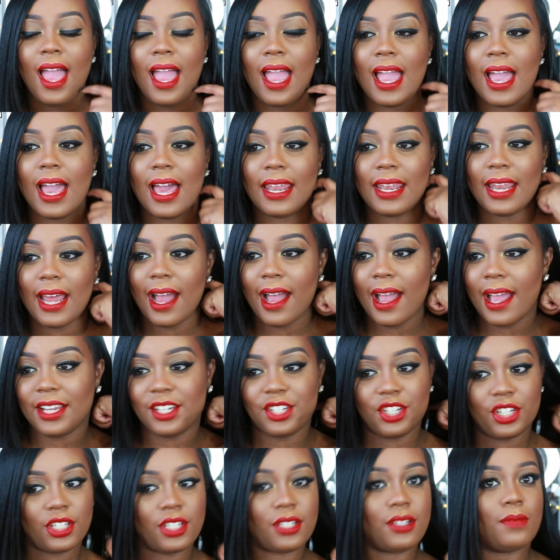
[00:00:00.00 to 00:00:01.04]
And I
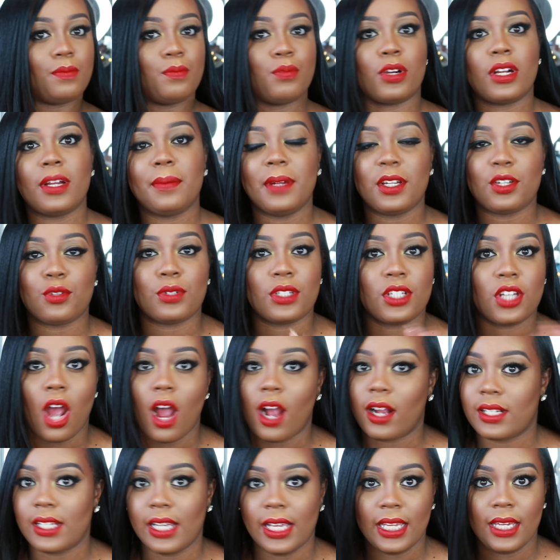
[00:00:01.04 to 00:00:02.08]
just pretty much would
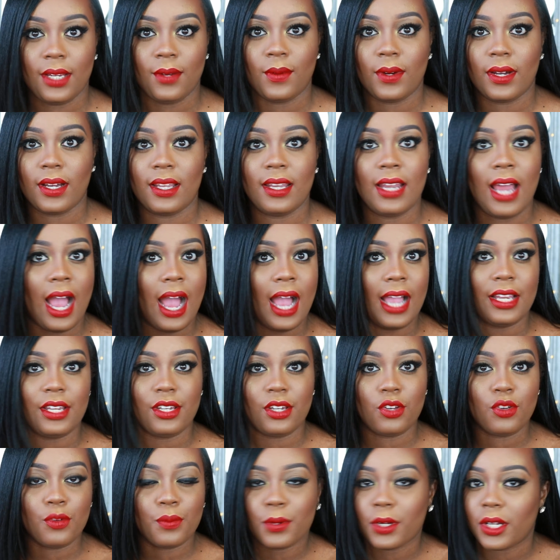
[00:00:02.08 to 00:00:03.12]
talk to anyone. I
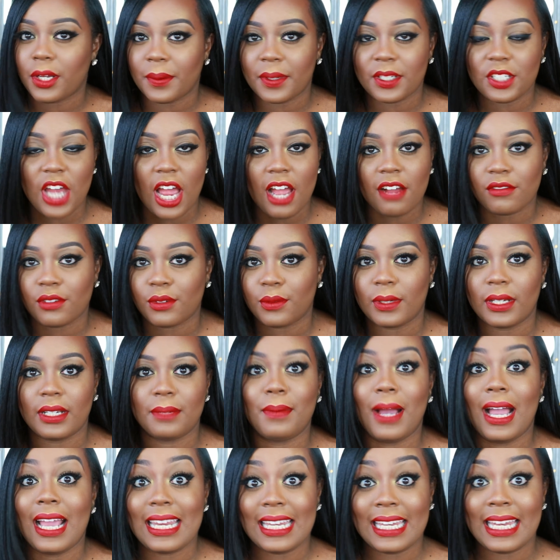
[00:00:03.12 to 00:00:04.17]
knew pretty much everyone
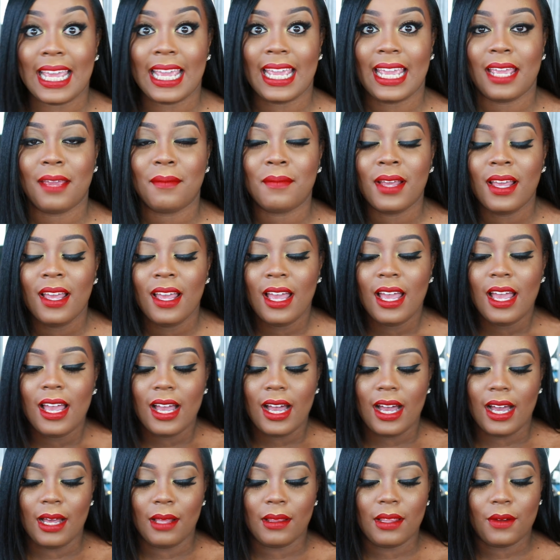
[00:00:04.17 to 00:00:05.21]
by name.
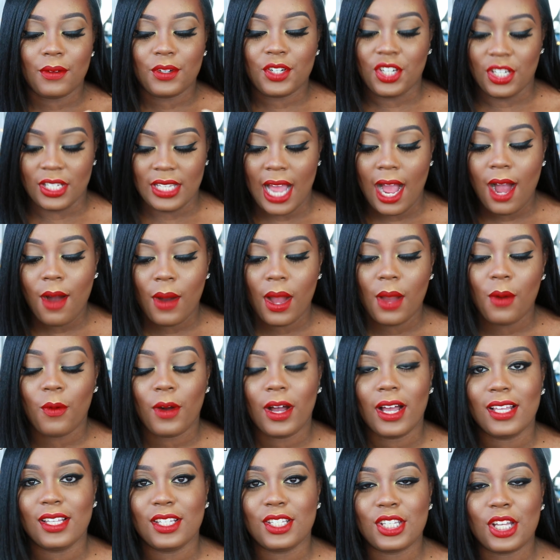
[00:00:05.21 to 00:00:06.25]
That was just how I
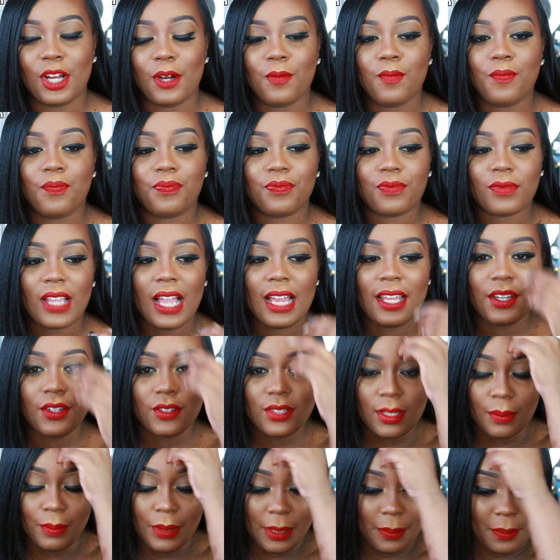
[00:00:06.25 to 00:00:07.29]
was. So I knew
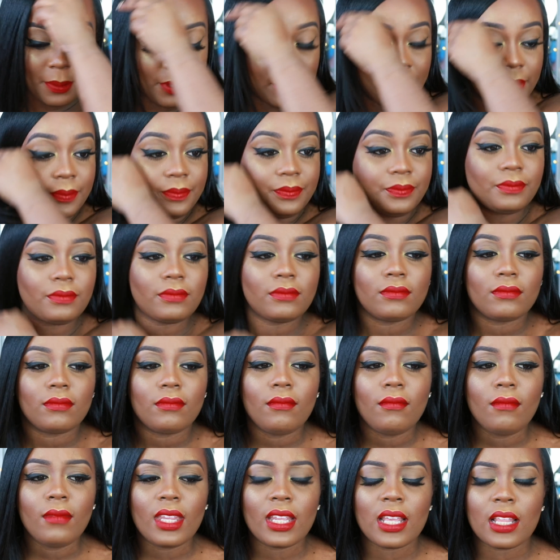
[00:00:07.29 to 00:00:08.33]
some people,
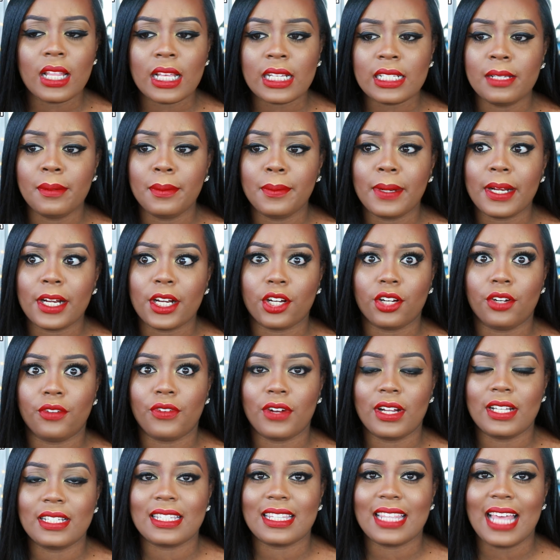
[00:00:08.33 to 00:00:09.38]
like some of my
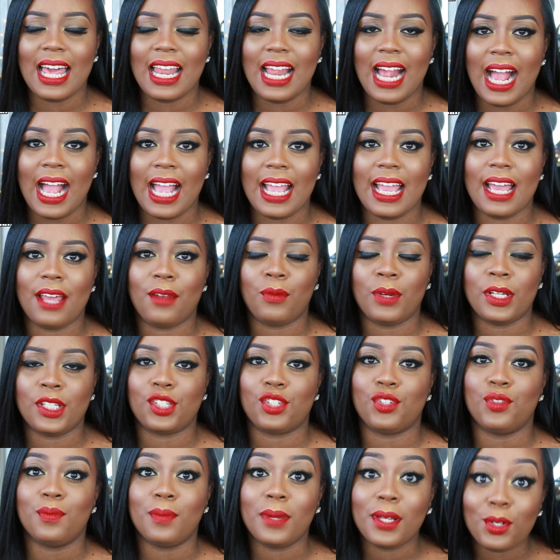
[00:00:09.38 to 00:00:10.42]
girlfriends that I had went
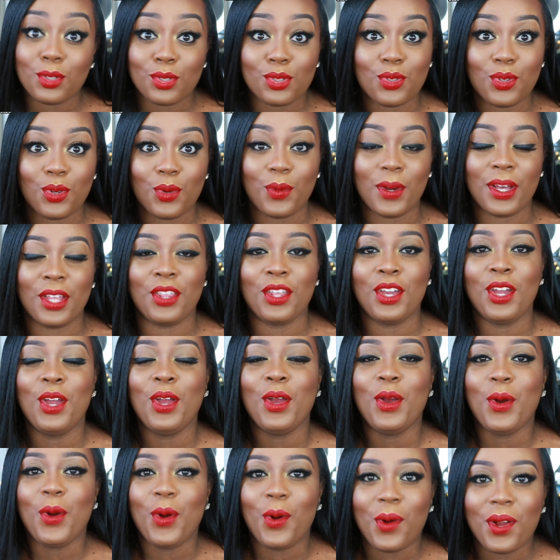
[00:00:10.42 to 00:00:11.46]
to middle school with
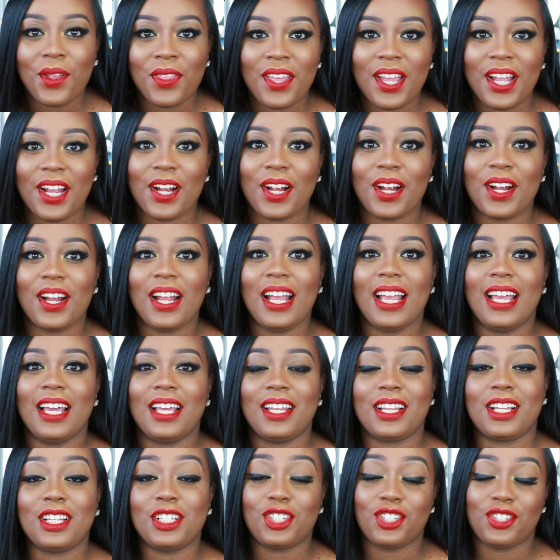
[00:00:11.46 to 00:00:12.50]
were there,
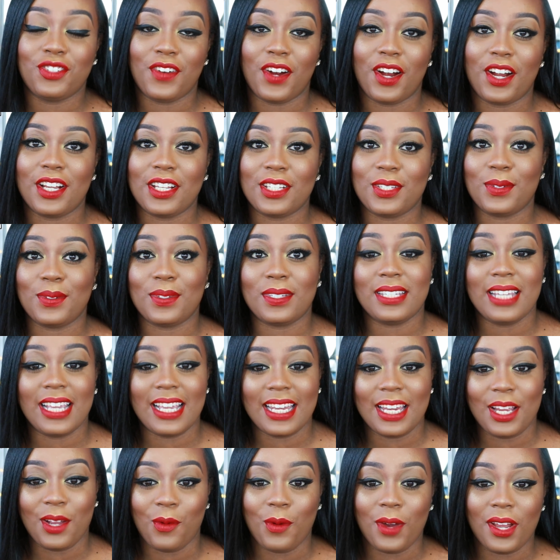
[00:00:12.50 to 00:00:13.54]
and because Javarius was
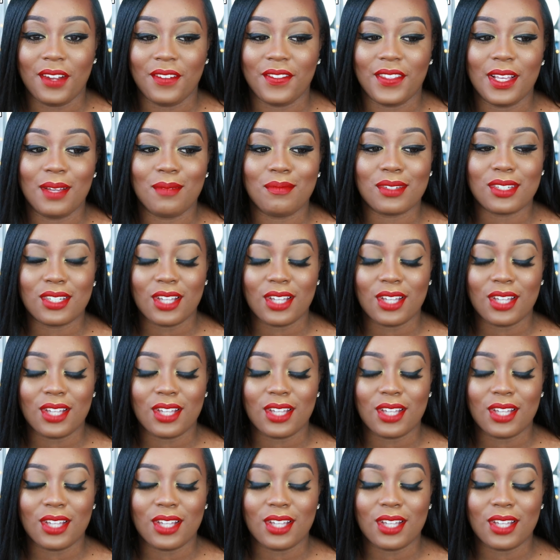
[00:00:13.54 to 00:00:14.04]
dating one of them.